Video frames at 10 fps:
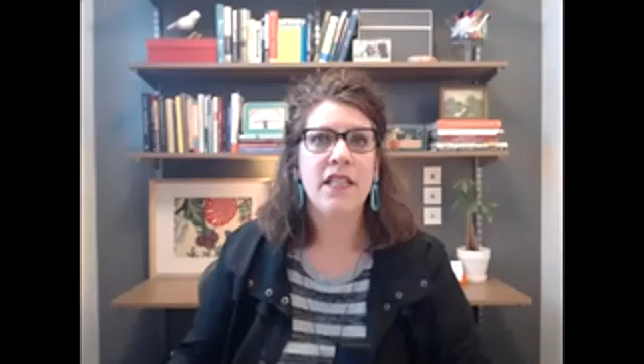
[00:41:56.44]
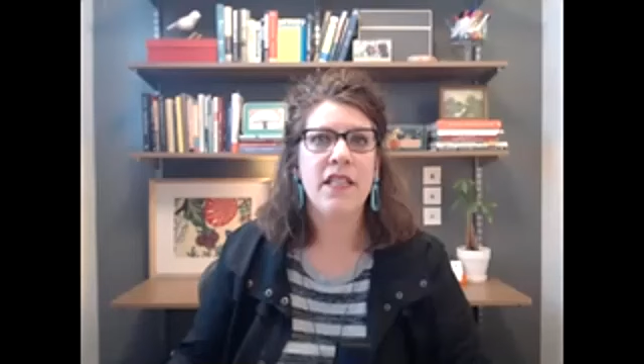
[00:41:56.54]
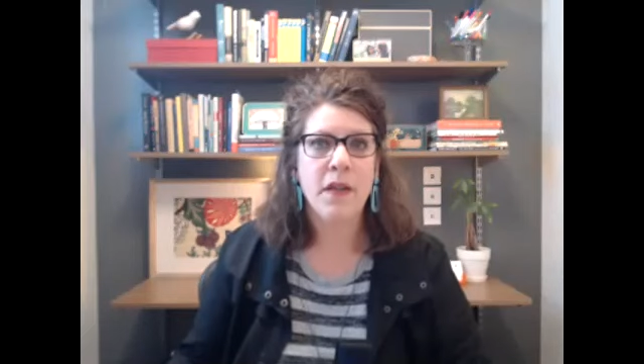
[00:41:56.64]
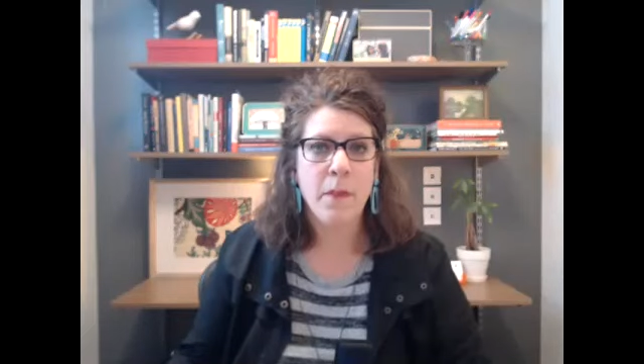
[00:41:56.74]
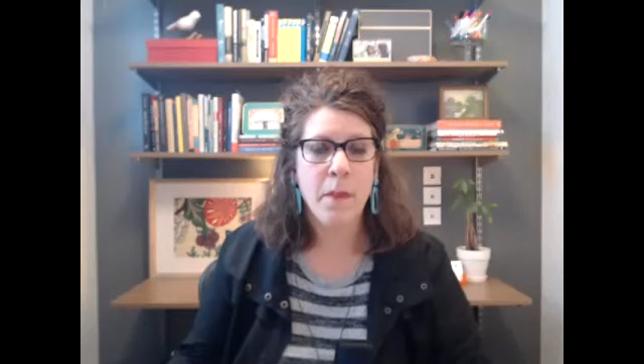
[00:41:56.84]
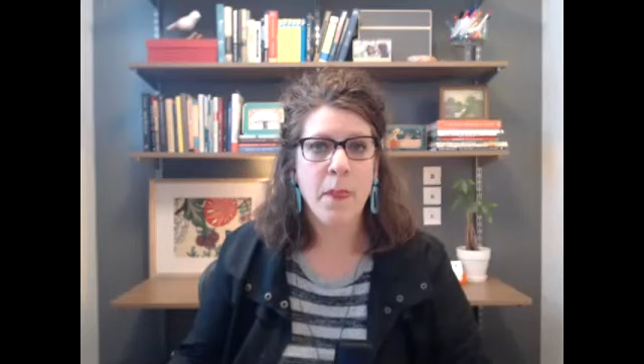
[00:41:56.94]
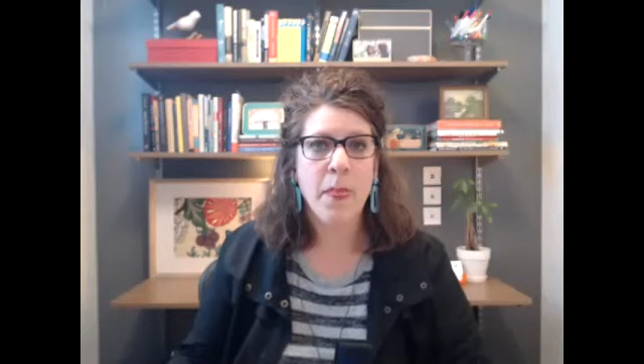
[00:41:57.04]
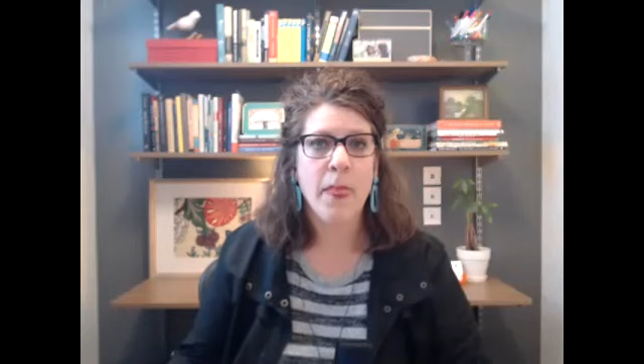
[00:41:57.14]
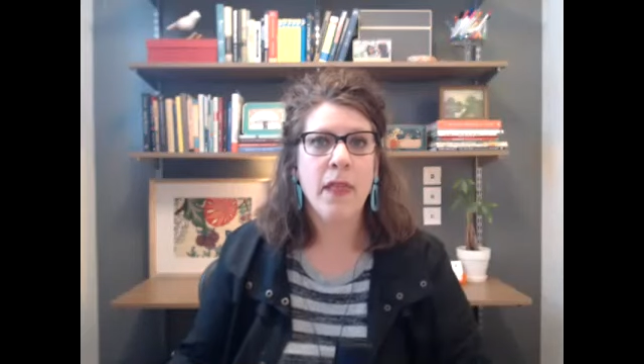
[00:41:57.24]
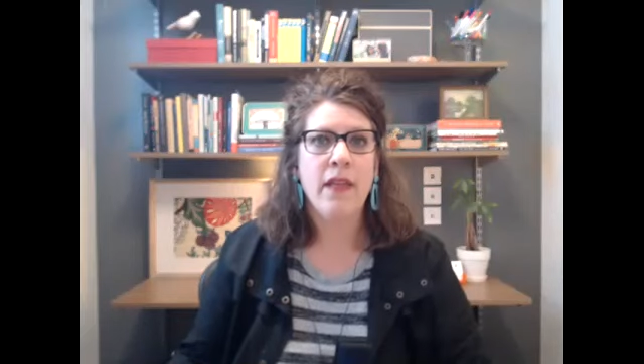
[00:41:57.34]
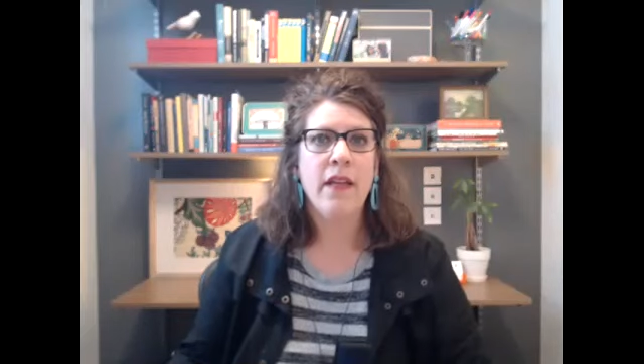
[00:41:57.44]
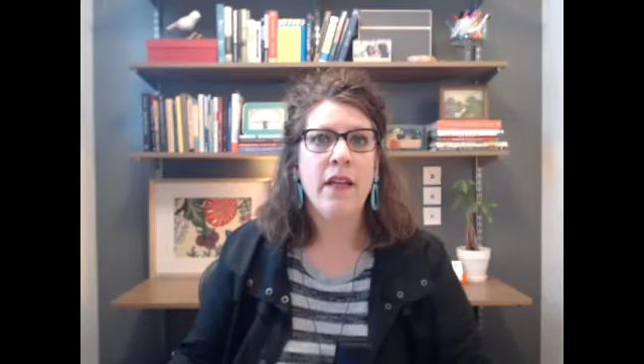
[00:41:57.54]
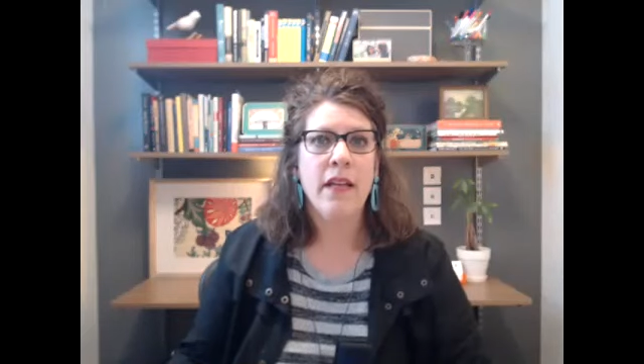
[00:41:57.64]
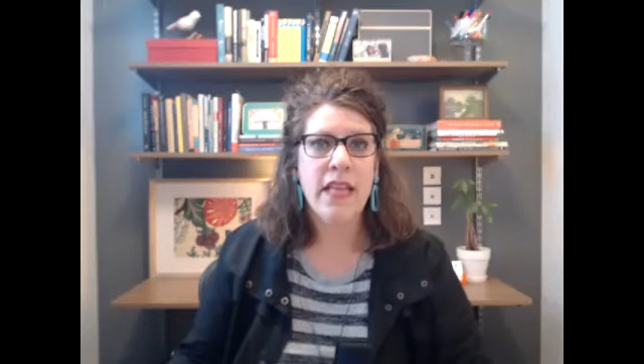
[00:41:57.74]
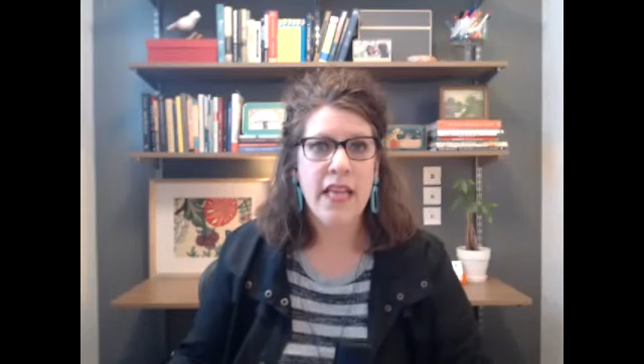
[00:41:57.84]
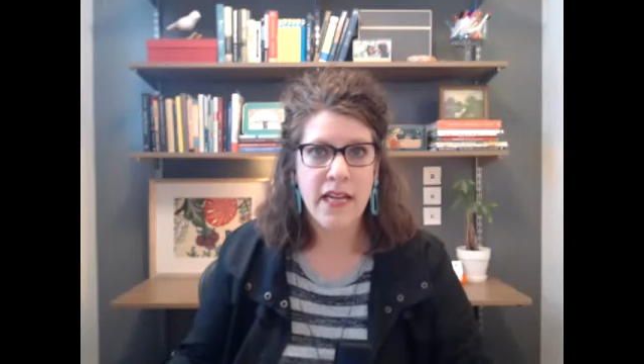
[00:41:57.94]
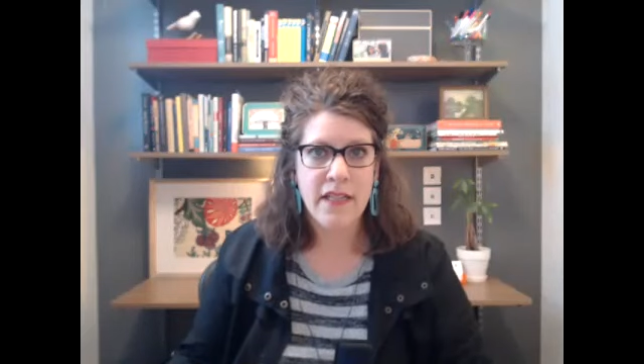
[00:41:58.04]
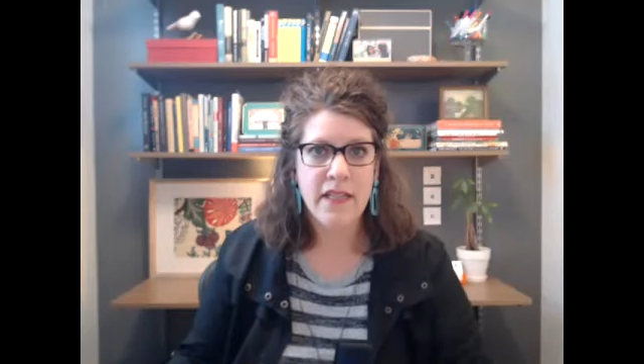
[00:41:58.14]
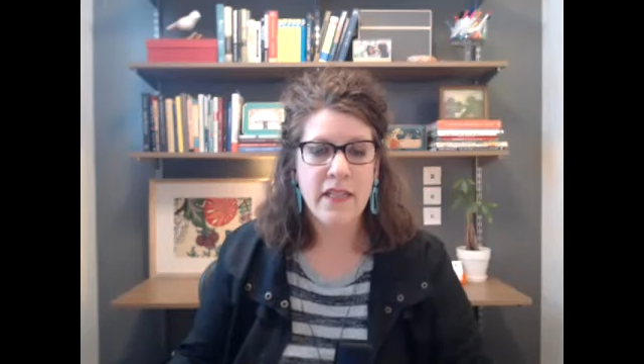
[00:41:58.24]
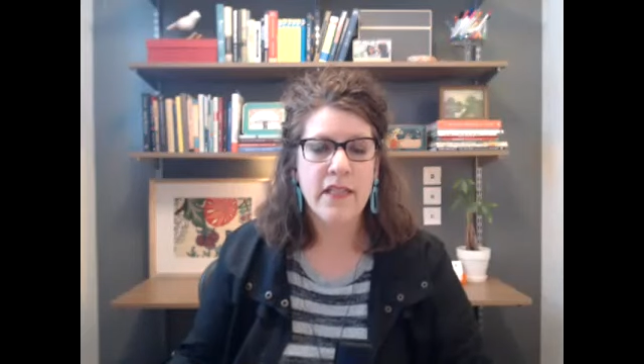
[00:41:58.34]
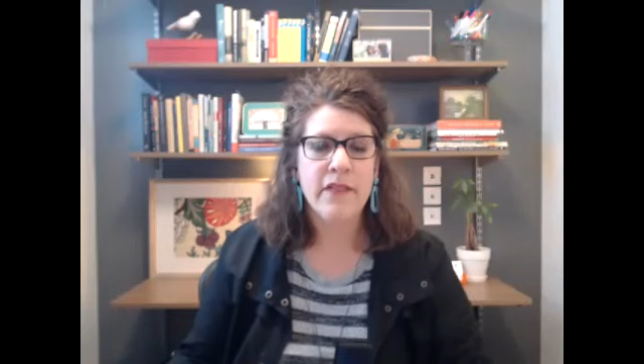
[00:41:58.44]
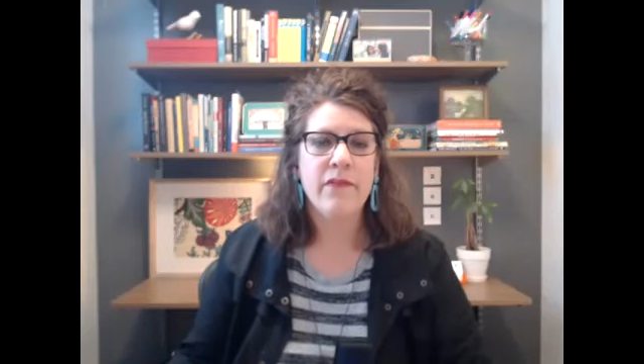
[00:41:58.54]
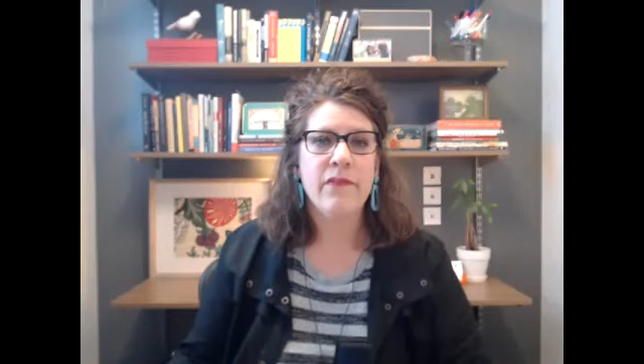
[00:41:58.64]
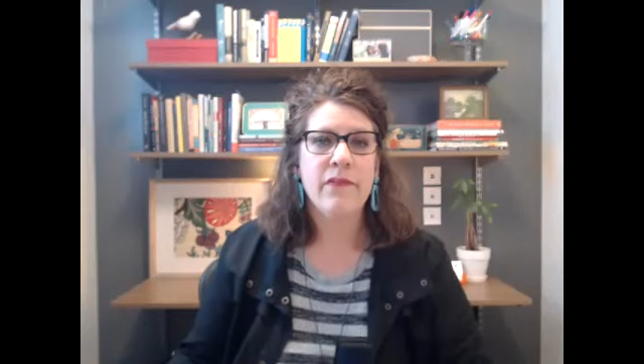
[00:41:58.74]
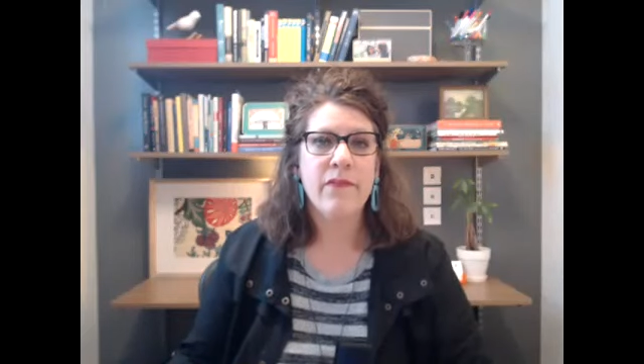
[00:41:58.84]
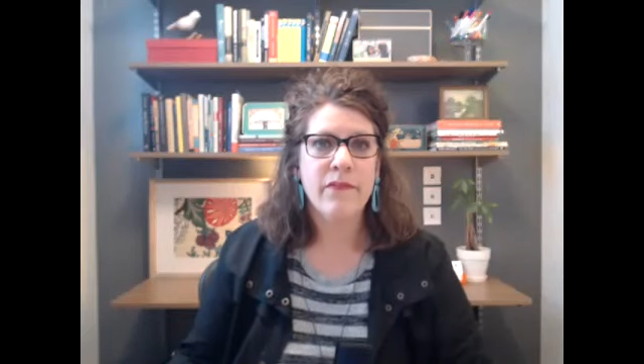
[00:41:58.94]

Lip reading: your mission. And it's all